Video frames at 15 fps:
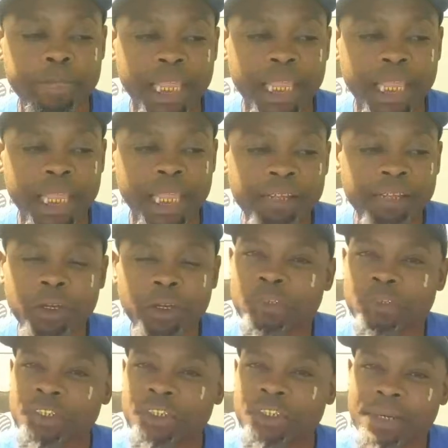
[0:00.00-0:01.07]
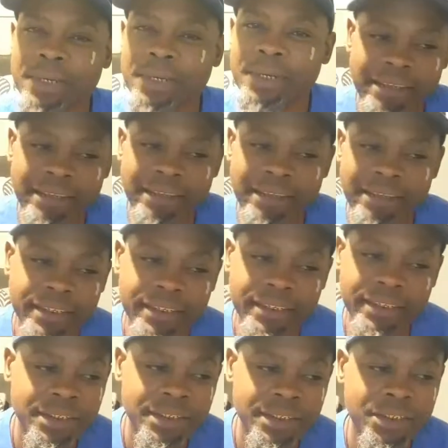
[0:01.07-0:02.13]
even though you don't have it,
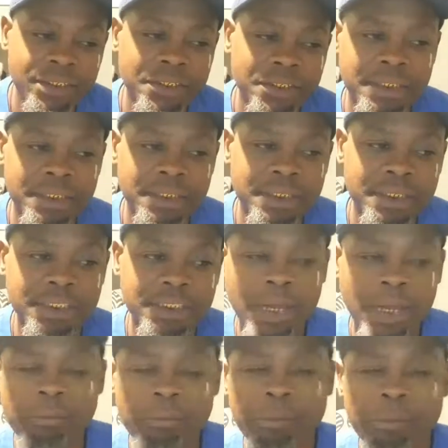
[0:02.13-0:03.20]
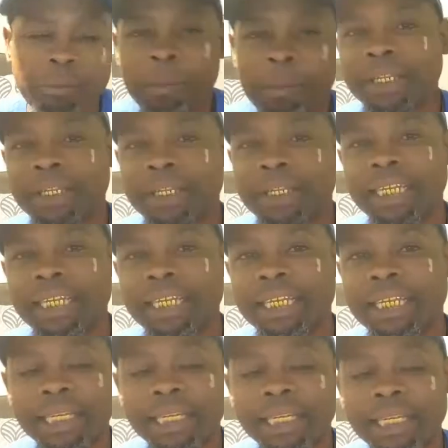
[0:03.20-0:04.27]
you know, I remember kids
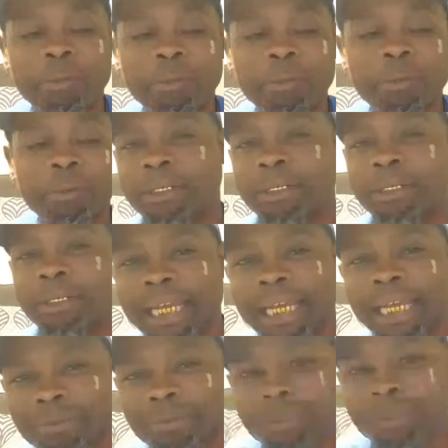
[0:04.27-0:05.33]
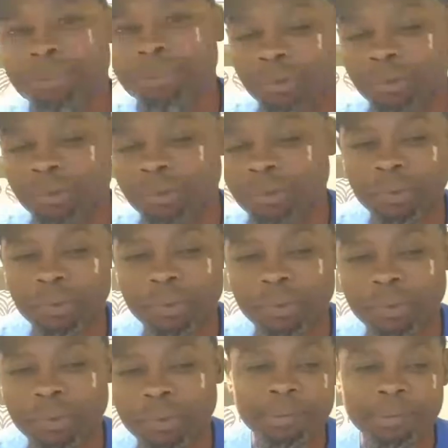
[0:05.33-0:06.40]
playing with mud pies when I was growing
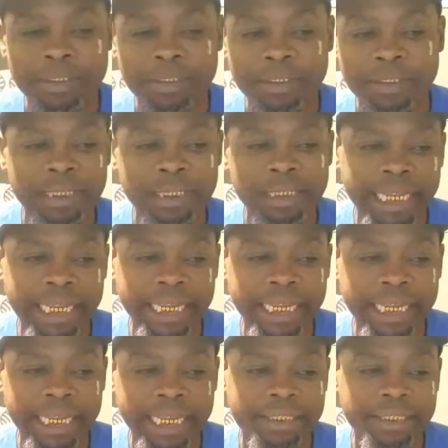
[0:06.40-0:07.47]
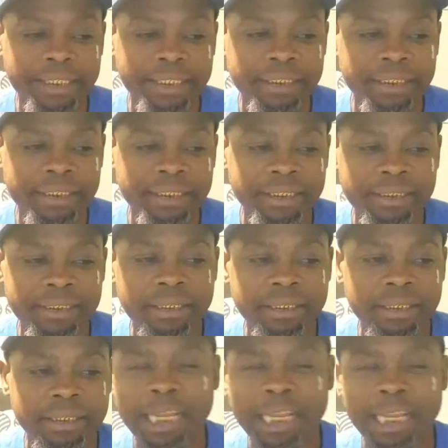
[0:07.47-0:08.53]
up, and
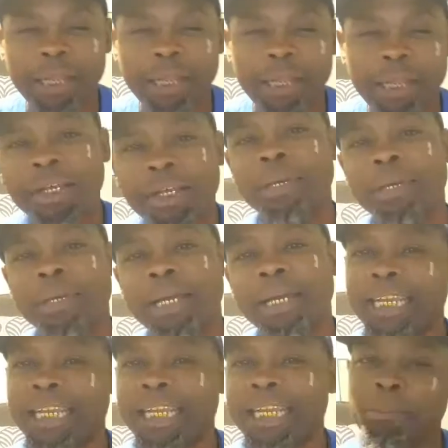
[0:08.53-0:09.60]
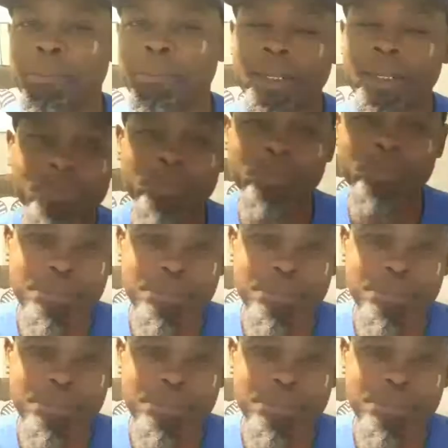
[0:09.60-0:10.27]
and they was talking about how they gonna make real